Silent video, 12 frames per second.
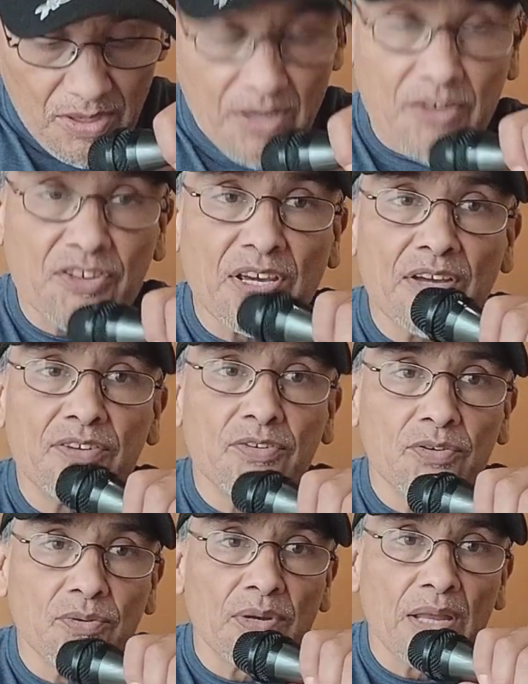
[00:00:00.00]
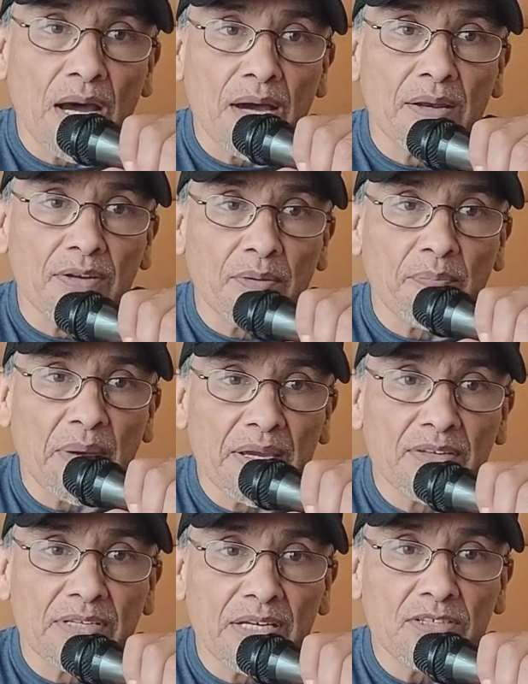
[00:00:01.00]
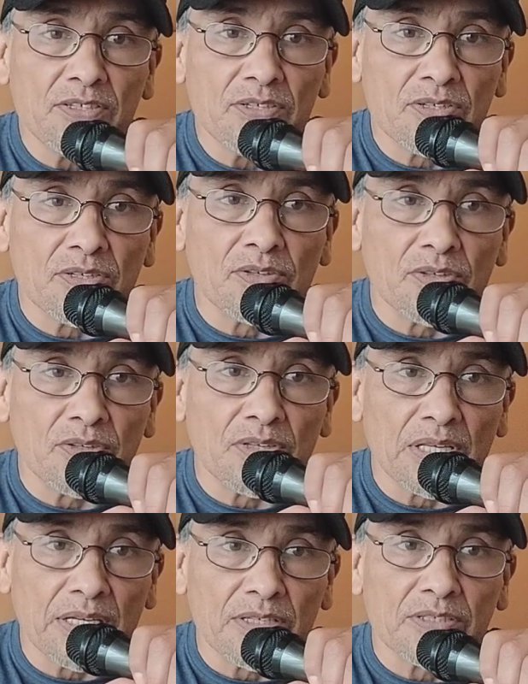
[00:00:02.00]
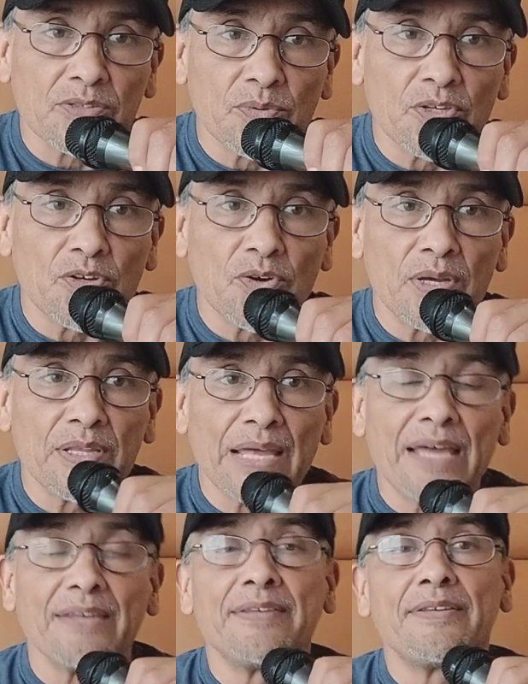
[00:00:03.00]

tend to not pay attention to the things when you're in that